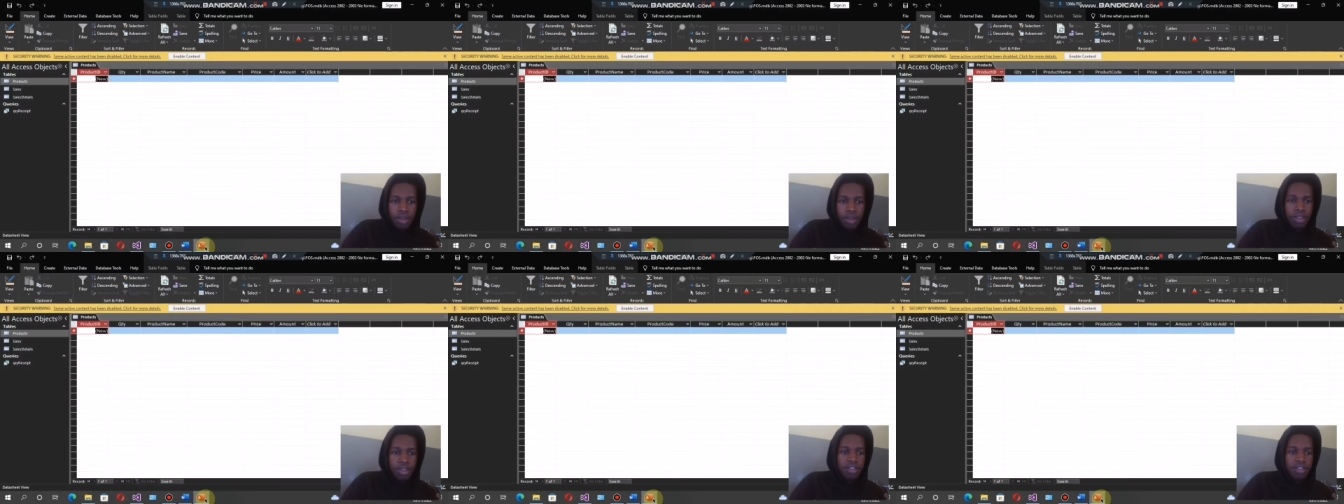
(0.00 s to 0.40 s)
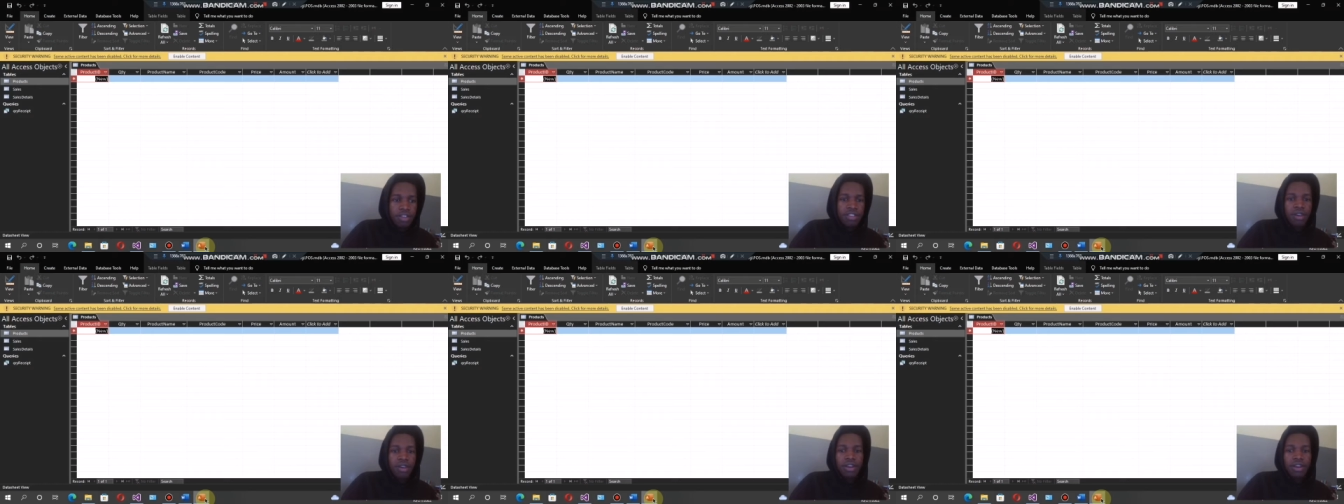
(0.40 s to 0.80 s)
this is
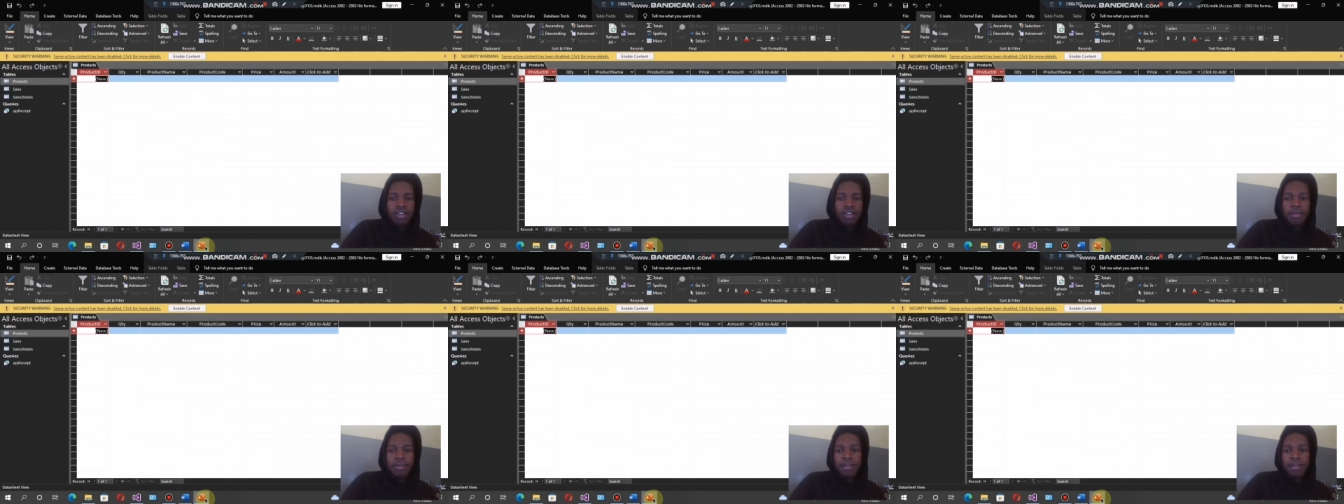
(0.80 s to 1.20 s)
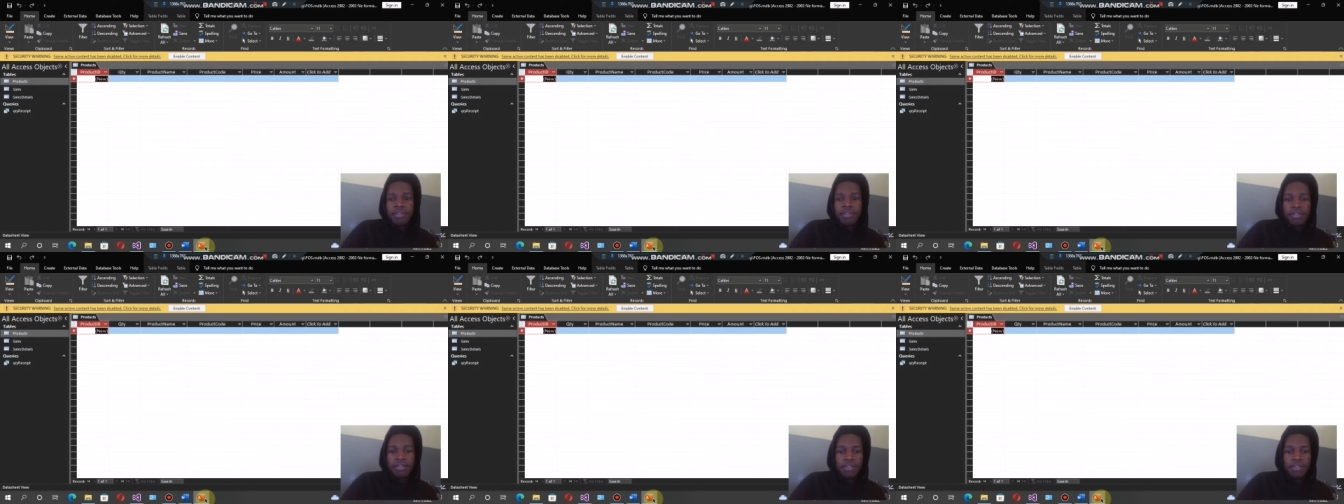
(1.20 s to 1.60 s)
our
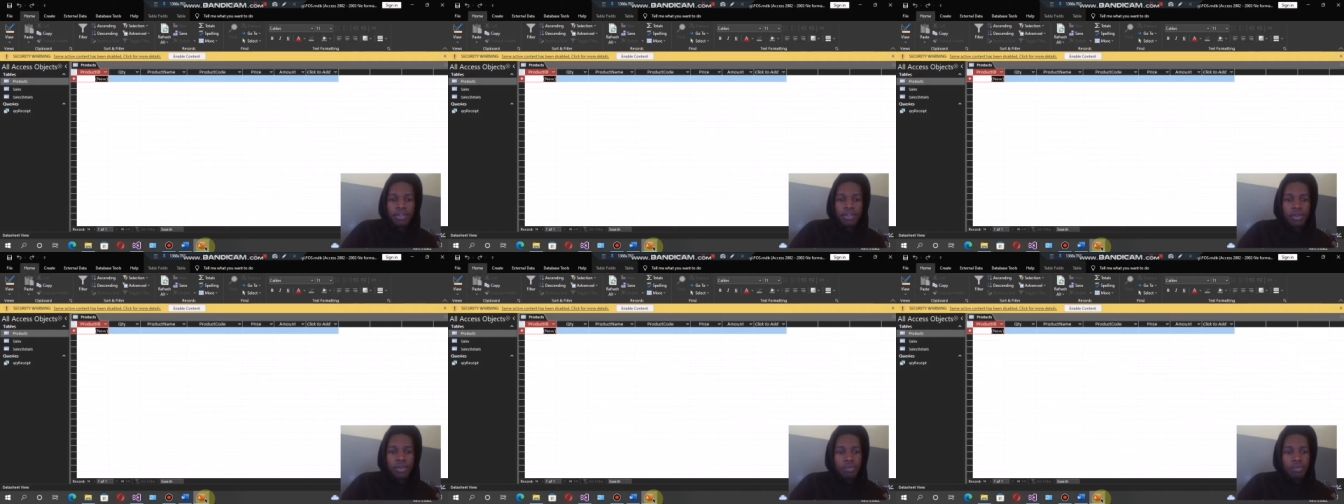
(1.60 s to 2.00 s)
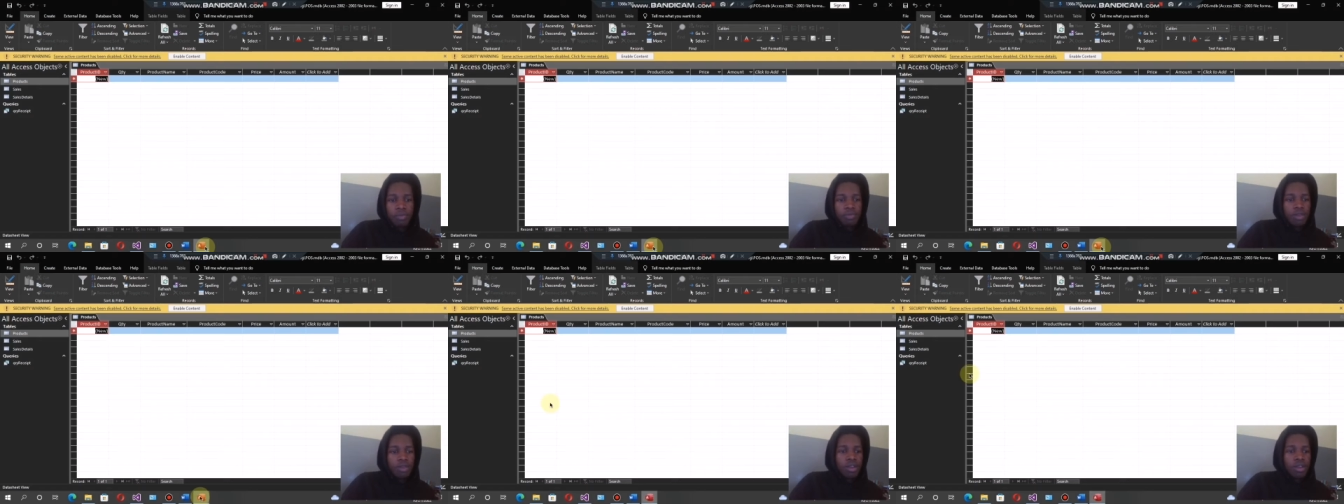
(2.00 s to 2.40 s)
database.
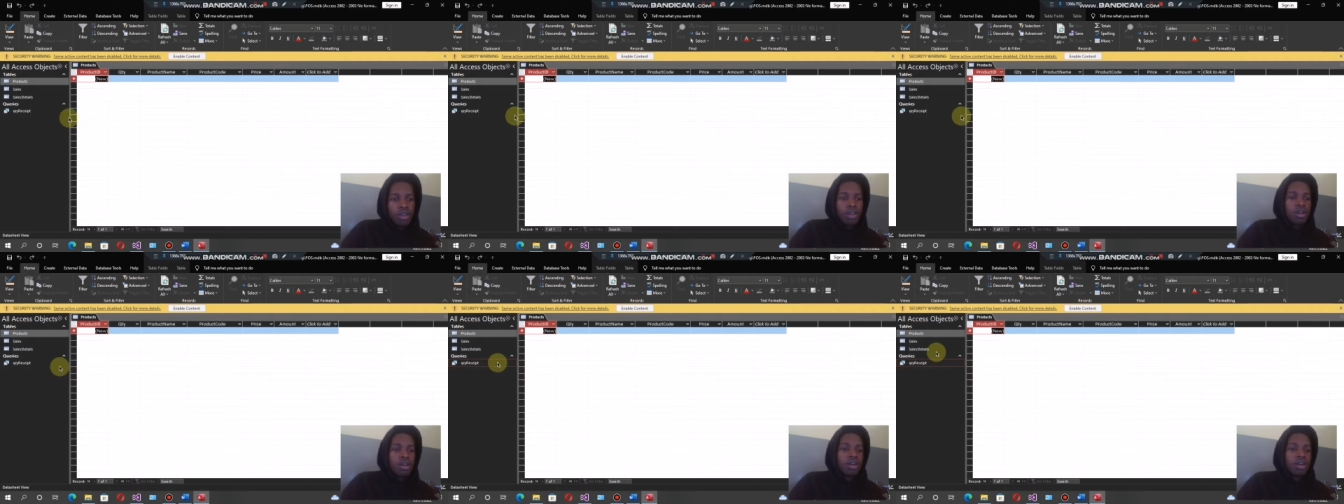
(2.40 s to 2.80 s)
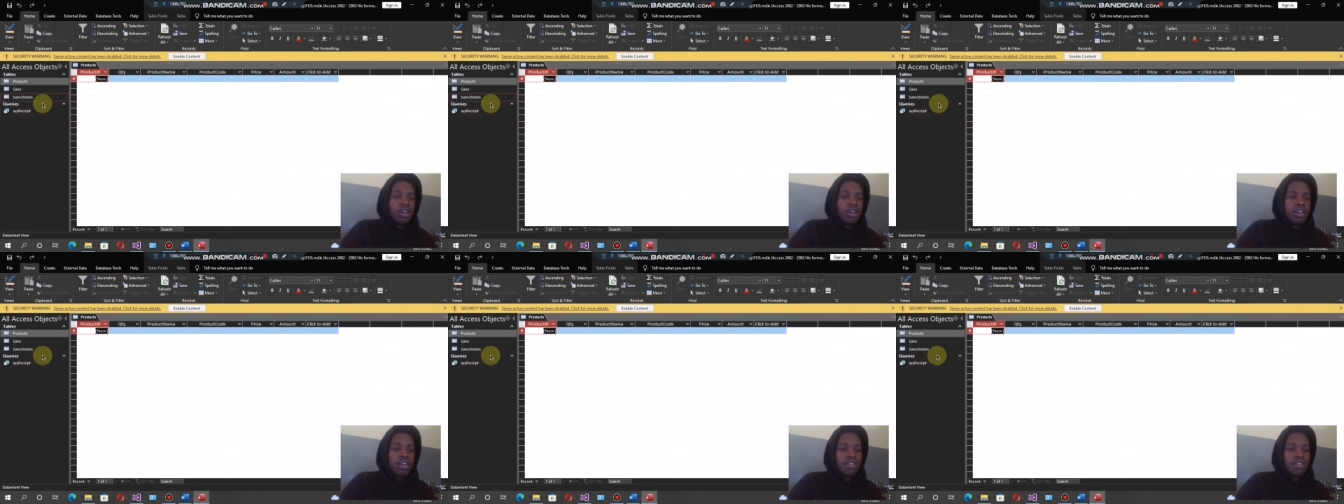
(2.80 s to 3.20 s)
It
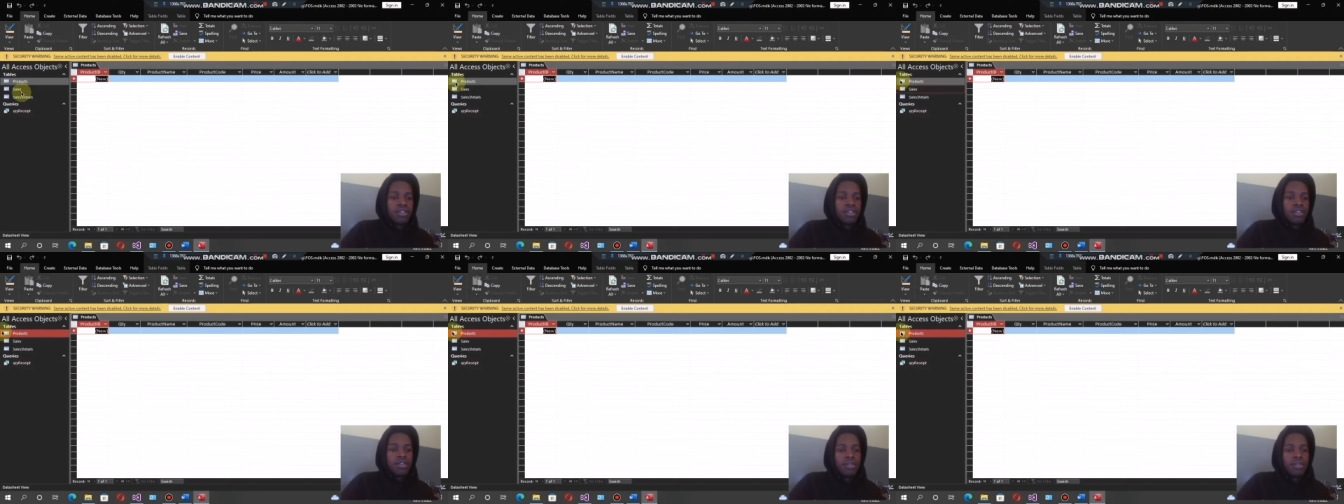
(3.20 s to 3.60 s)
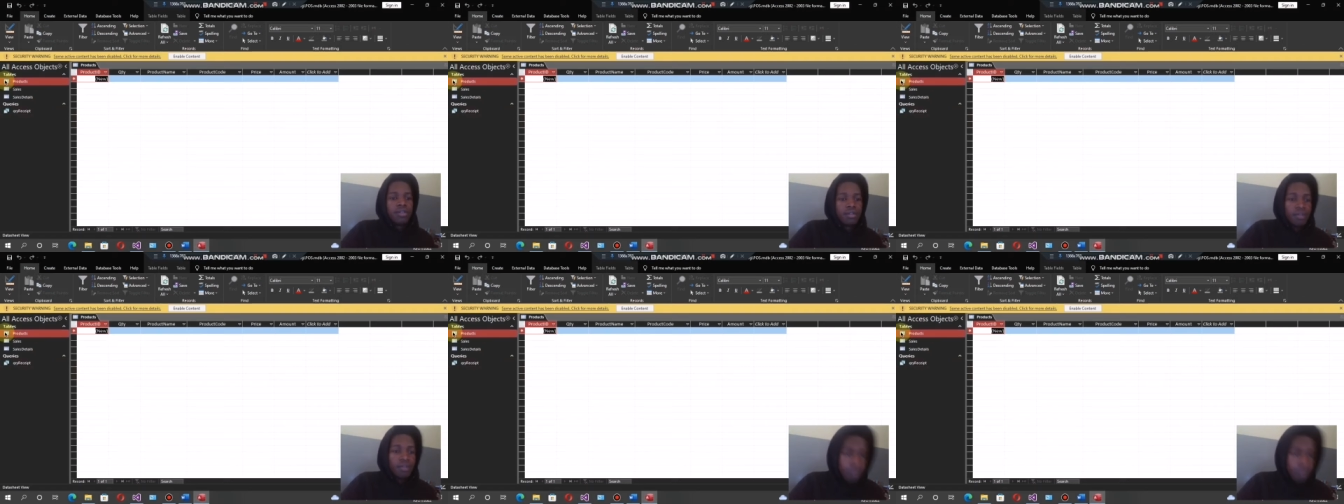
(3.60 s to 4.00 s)
has
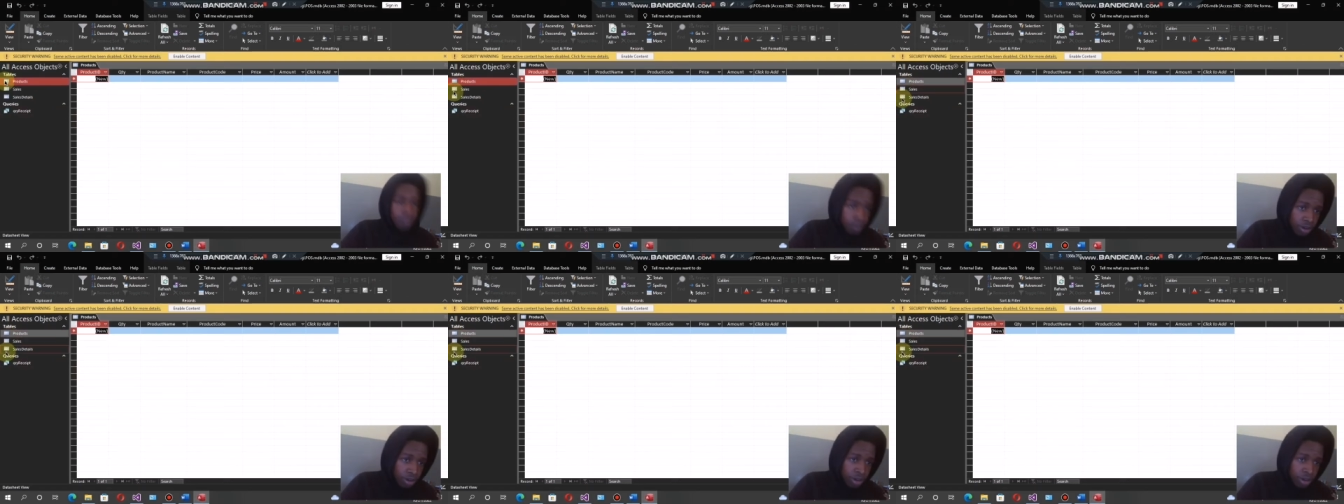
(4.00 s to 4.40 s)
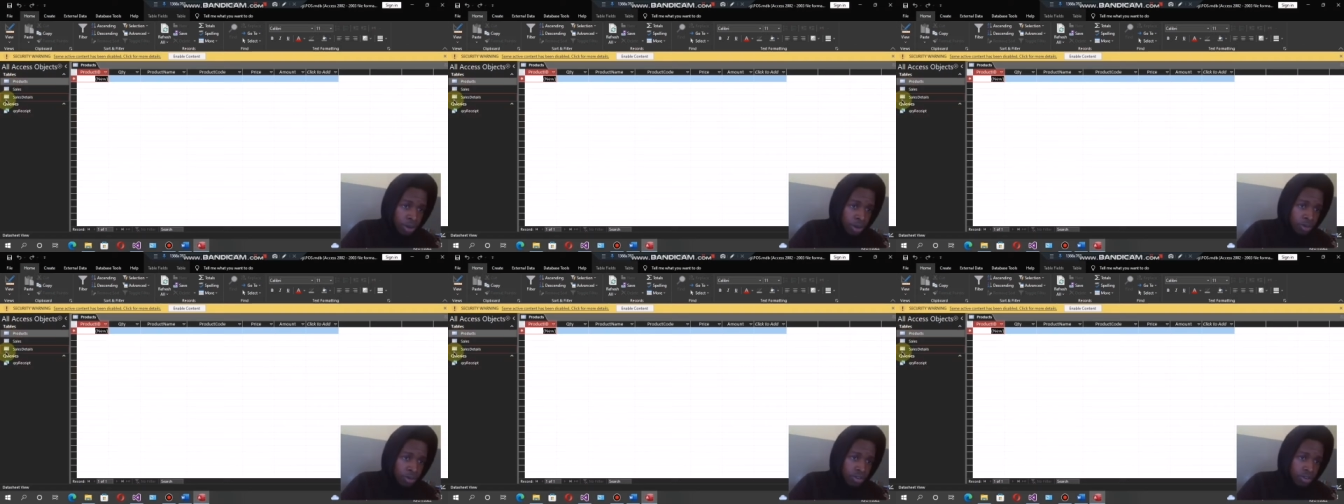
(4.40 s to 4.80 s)
4
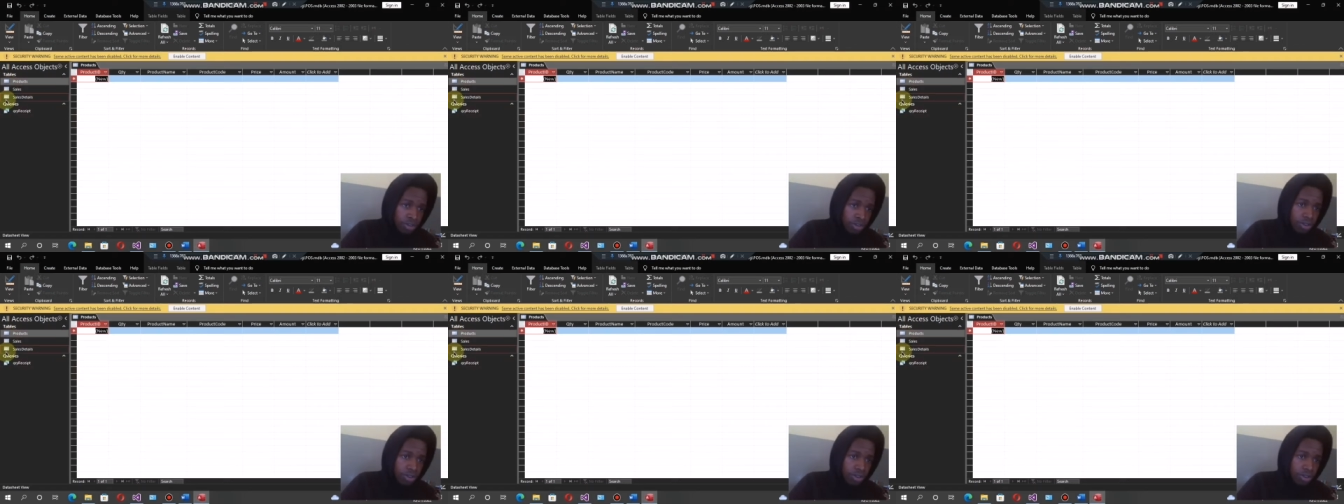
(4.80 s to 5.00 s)
tables.